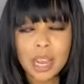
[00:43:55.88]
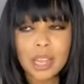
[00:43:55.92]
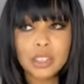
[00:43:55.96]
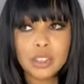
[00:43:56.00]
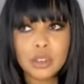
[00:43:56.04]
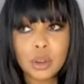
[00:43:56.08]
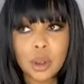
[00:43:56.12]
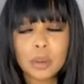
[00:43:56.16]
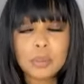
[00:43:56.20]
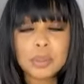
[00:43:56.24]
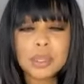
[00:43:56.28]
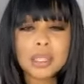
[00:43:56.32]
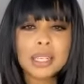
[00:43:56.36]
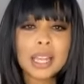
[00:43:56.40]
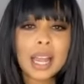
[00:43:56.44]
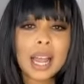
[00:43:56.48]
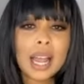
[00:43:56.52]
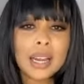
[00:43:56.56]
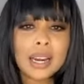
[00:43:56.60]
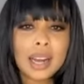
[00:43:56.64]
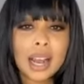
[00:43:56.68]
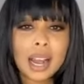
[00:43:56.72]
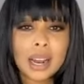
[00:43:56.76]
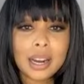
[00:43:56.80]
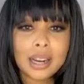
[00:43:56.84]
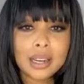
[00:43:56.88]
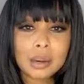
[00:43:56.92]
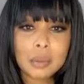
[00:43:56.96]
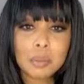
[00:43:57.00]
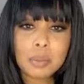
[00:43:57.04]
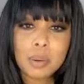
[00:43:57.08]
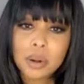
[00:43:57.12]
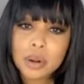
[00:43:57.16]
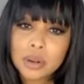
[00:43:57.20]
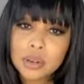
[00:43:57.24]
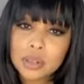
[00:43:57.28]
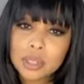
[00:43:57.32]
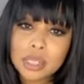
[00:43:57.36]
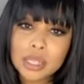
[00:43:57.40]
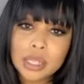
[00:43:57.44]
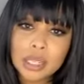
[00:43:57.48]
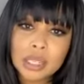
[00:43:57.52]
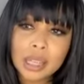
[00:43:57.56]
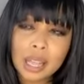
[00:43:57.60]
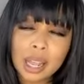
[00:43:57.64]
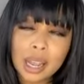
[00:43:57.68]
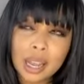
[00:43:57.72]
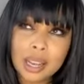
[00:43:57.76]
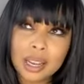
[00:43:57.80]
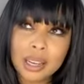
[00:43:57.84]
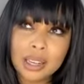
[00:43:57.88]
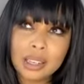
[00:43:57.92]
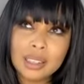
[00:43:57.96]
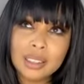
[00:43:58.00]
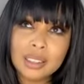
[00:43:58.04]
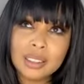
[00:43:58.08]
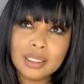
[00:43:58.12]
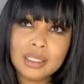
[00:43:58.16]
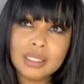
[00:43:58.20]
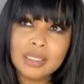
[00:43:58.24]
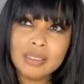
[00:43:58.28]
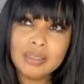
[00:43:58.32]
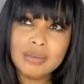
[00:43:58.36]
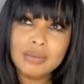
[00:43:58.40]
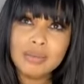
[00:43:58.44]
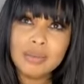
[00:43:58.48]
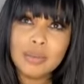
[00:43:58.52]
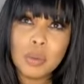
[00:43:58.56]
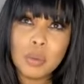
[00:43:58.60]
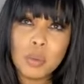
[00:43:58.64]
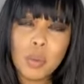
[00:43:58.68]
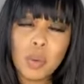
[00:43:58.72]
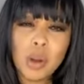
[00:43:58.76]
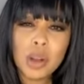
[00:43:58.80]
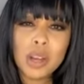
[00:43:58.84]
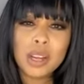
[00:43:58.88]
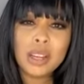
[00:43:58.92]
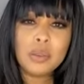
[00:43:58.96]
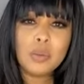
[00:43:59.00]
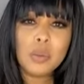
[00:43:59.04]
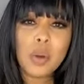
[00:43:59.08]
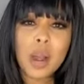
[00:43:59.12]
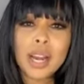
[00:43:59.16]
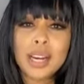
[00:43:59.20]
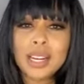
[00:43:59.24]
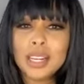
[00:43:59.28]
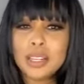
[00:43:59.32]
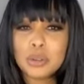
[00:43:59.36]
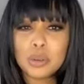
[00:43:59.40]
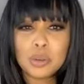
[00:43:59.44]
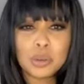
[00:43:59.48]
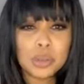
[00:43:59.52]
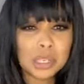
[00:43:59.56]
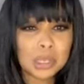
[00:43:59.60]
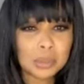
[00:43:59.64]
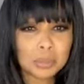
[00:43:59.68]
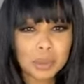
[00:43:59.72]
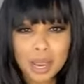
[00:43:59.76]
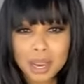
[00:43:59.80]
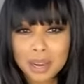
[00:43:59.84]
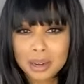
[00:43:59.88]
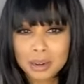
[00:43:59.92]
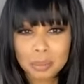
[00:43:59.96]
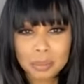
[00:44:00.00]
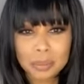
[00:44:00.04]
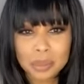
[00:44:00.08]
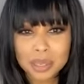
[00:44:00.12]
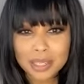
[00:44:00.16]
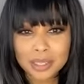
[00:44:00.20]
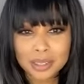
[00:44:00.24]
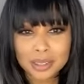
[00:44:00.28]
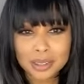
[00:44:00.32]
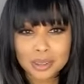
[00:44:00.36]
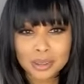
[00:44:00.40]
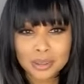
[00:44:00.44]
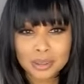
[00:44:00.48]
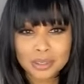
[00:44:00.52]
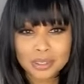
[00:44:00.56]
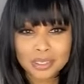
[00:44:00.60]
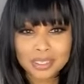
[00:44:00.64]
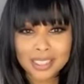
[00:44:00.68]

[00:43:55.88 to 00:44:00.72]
So I'm side-eyeing the person like, one, why didn't you just pay the bill?